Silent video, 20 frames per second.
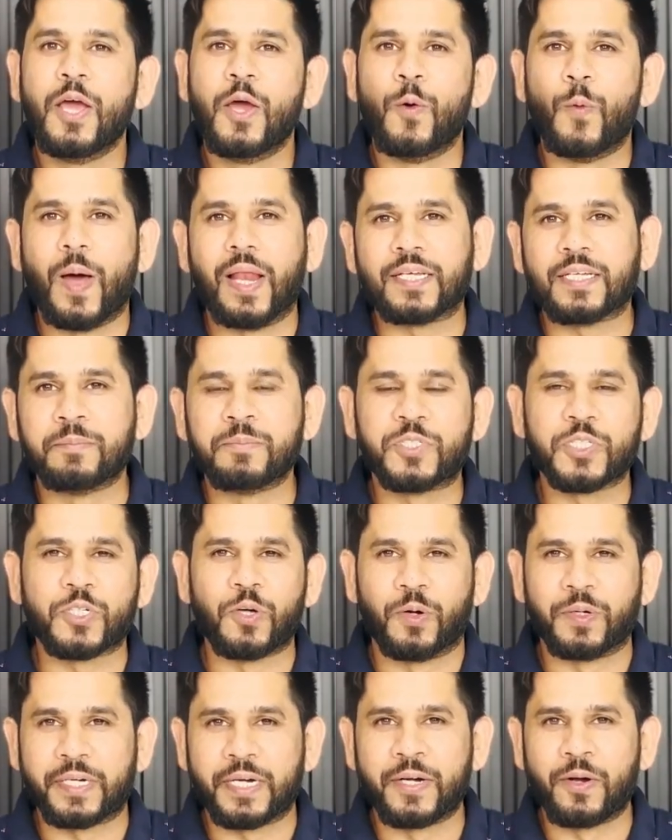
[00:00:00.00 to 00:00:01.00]
Welcome to
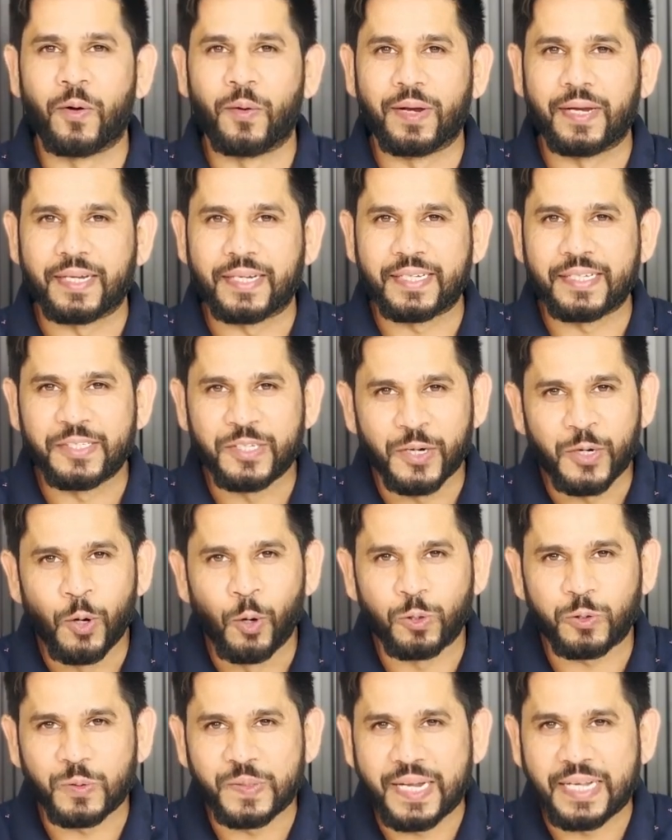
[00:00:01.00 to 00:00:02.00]
ContentHolic, your
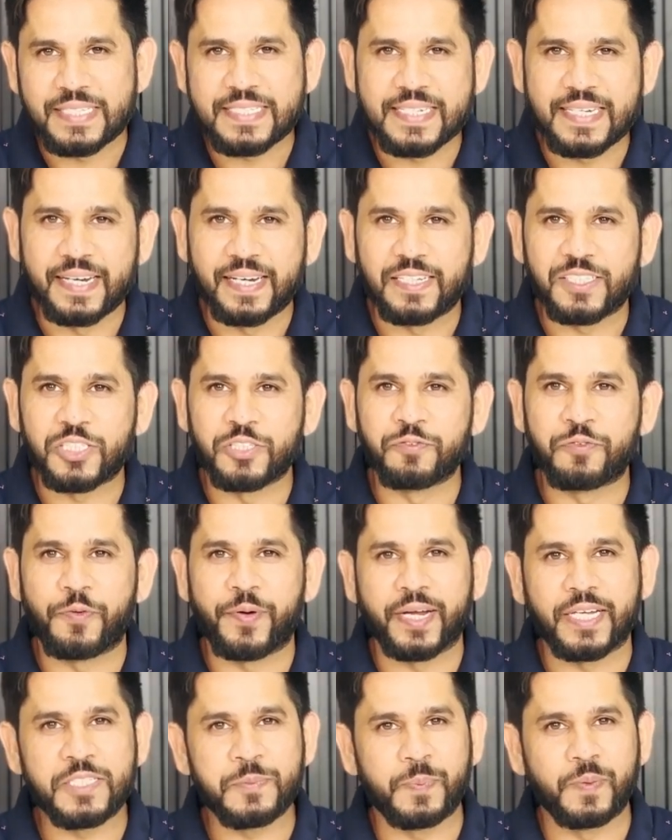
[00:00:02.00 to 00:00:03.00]
go-to destination for
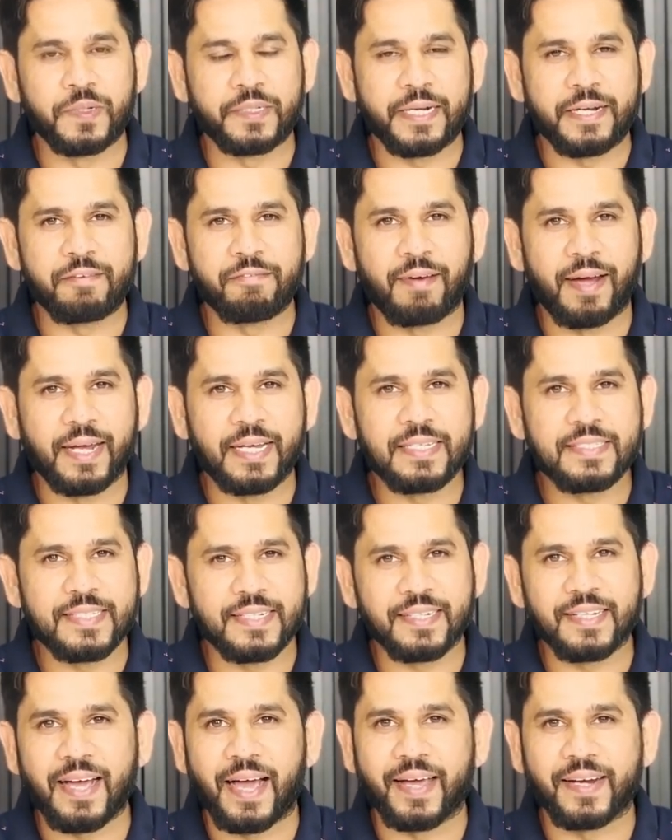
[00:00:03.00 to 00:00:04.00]
expert advice
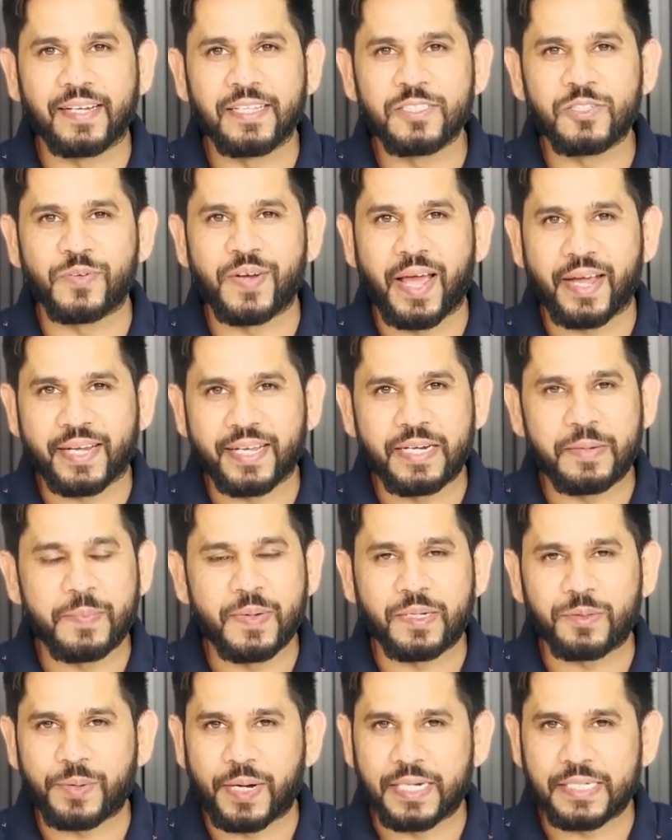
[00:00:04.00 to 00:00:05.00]
and guidance on
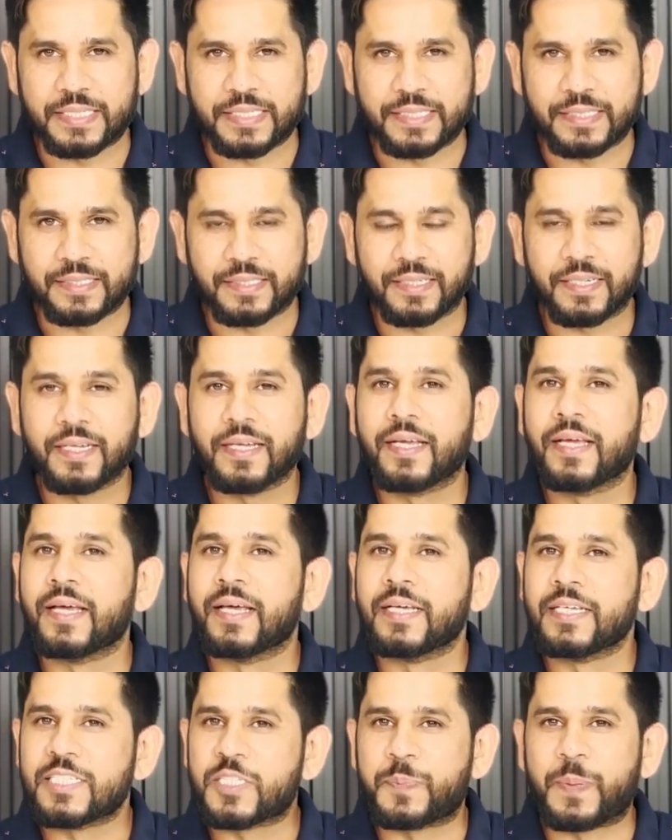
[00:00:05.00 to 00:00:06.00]
academic writing,
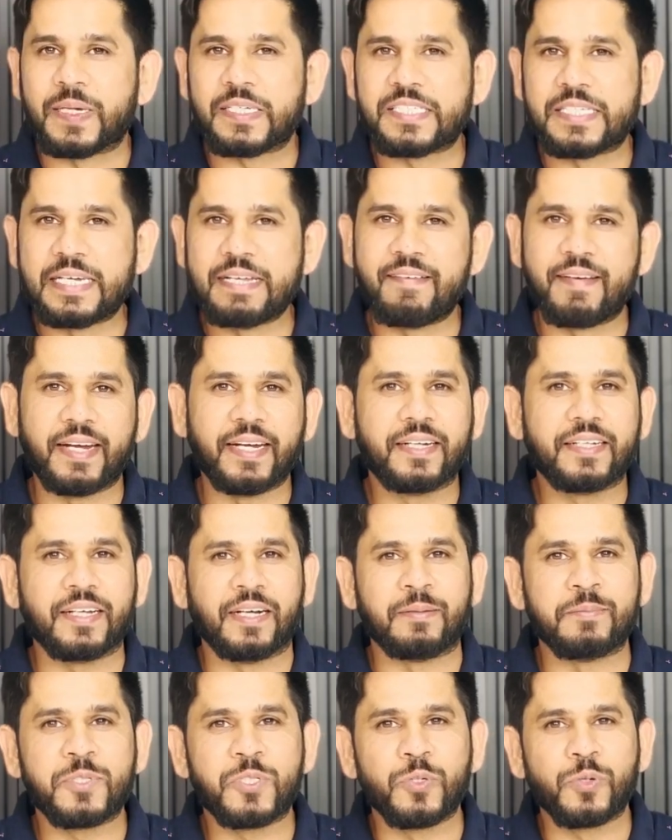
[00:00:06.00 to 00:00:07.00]
especially when it
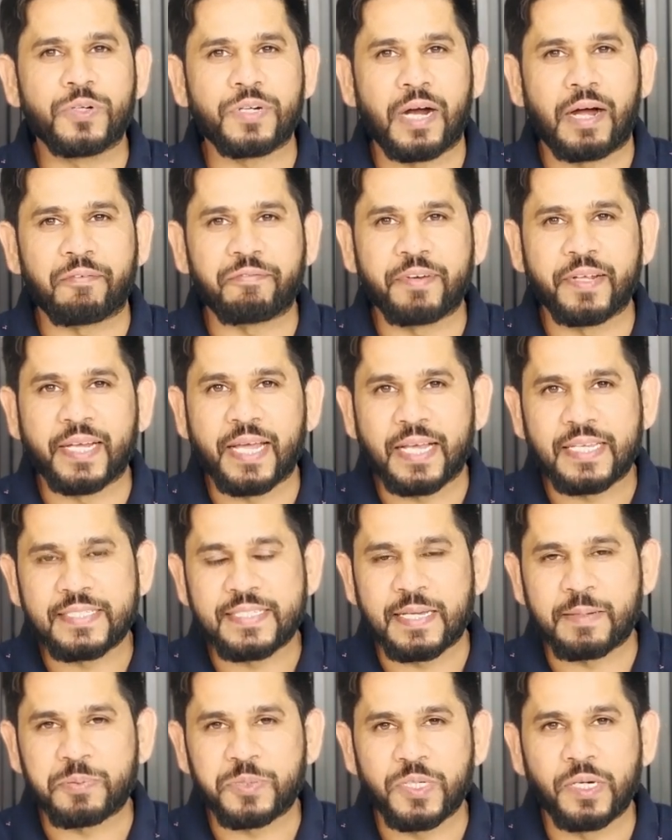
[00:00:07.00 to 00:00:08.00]
comes to crafting
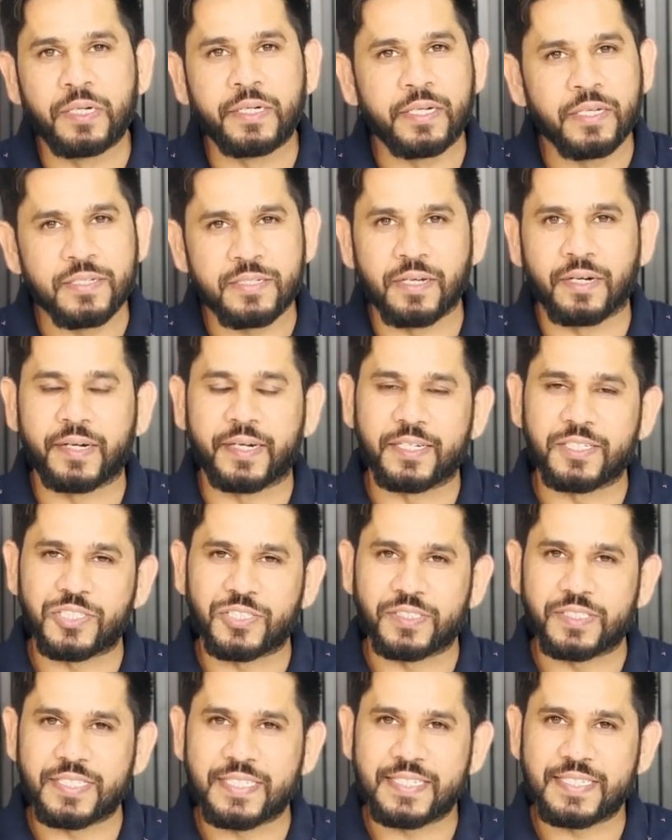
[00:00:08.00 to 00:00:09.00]
exceptional
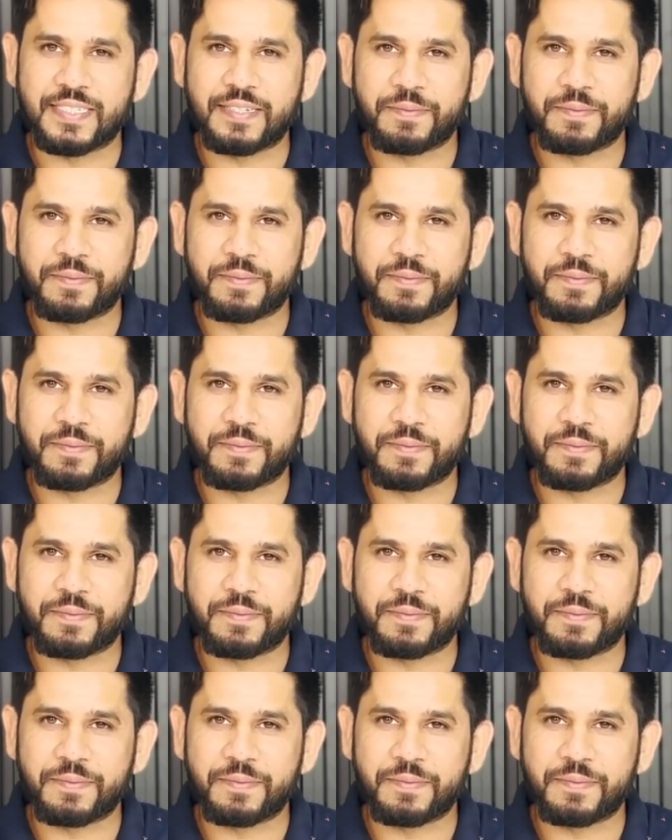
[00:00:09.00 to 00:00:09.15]
dissertations.